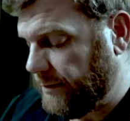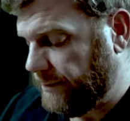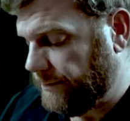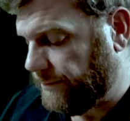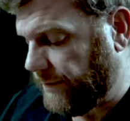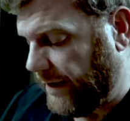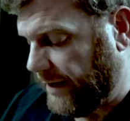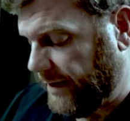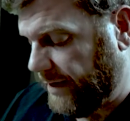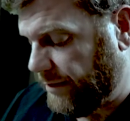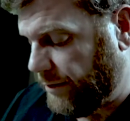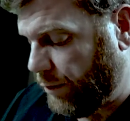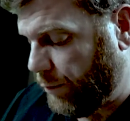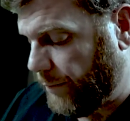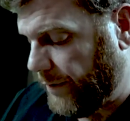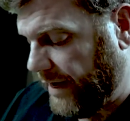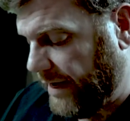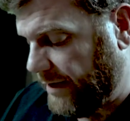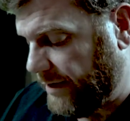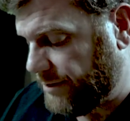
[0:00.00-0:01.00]
Finding no
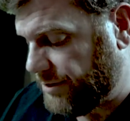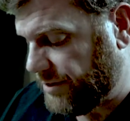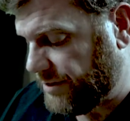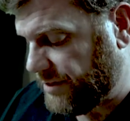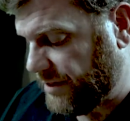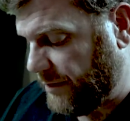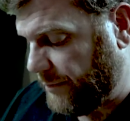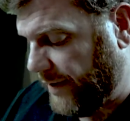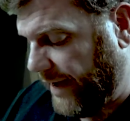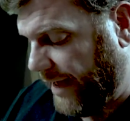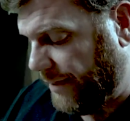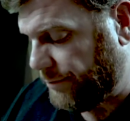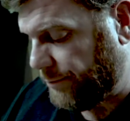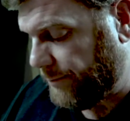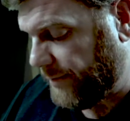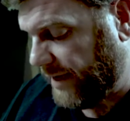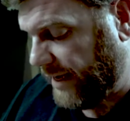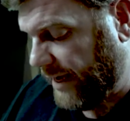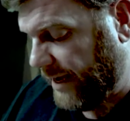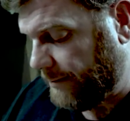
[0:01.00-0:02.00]
bandages in the
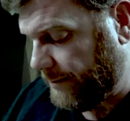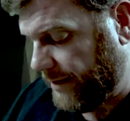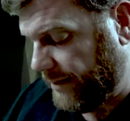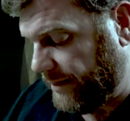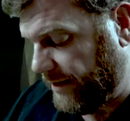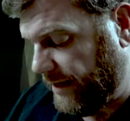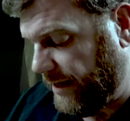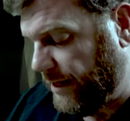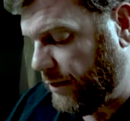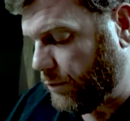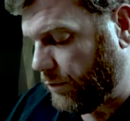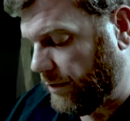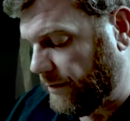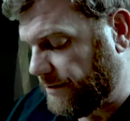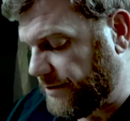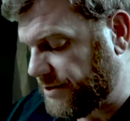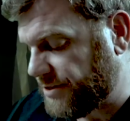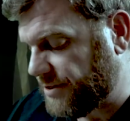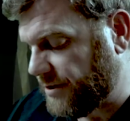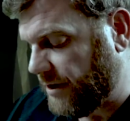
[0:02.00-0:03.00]
bathroom cabinet the equal
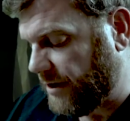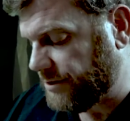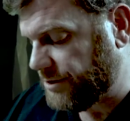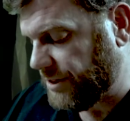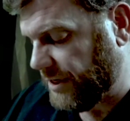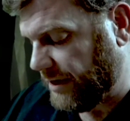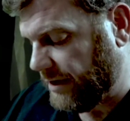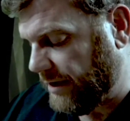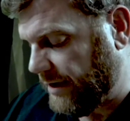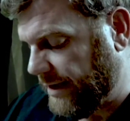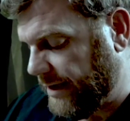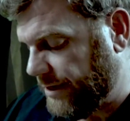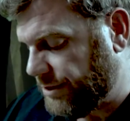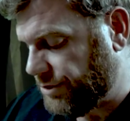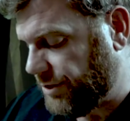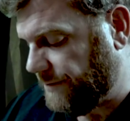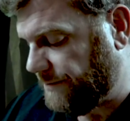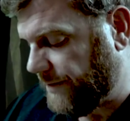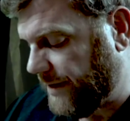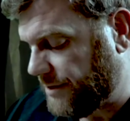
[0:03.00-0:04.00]
of the staunching,
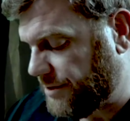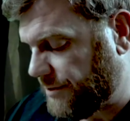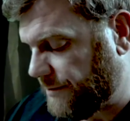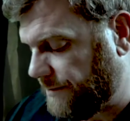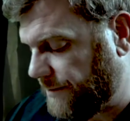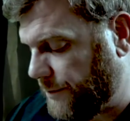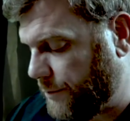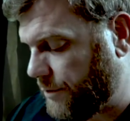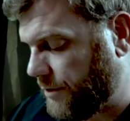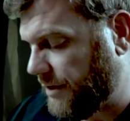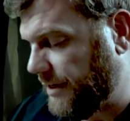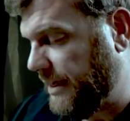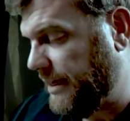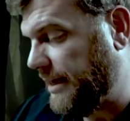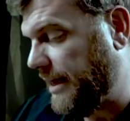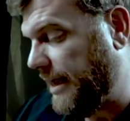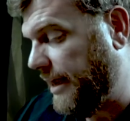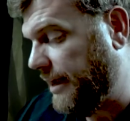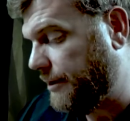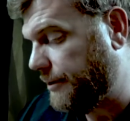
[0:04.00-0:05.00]
she fetched a few
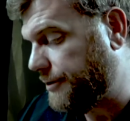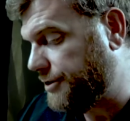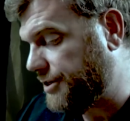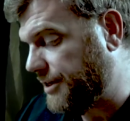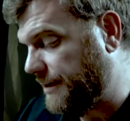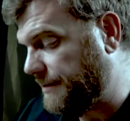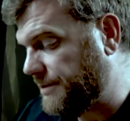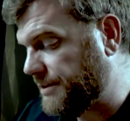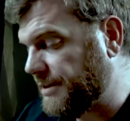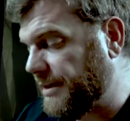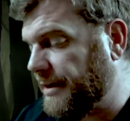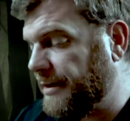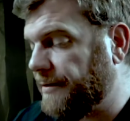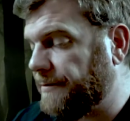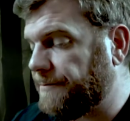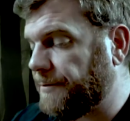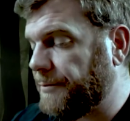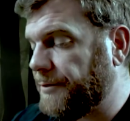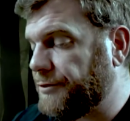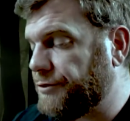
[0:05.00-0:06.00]
clean handkerchiefs
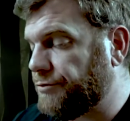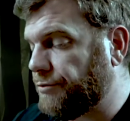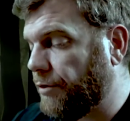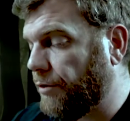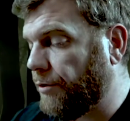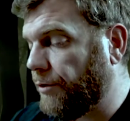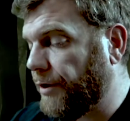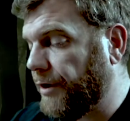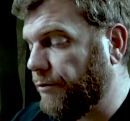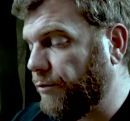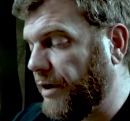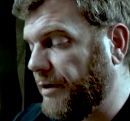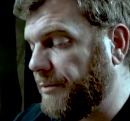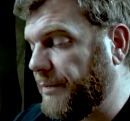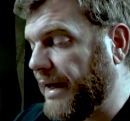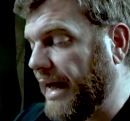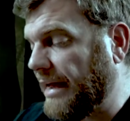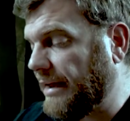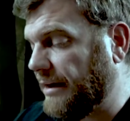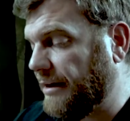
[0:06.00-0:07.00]
from the drawer and went
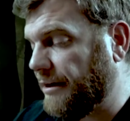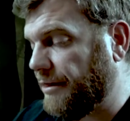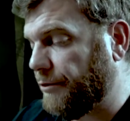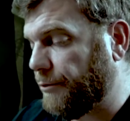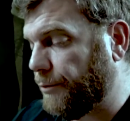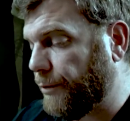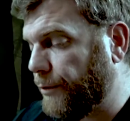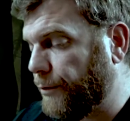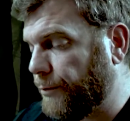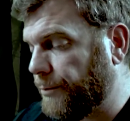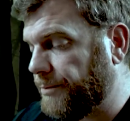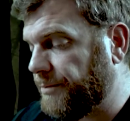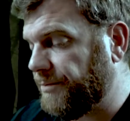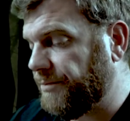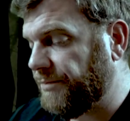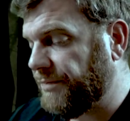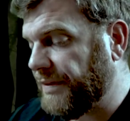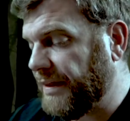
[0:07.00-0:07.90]
back into the room.